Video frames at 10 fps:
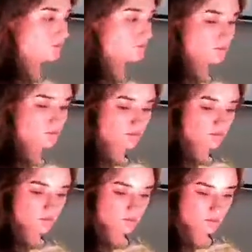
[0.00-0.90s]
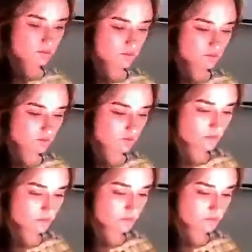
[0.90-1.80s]

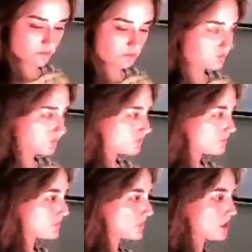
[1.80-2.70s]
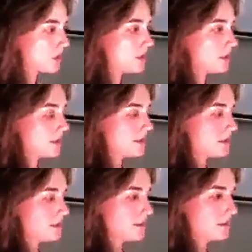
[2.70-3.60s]

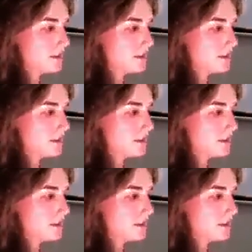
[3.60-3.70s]
(no one is talking)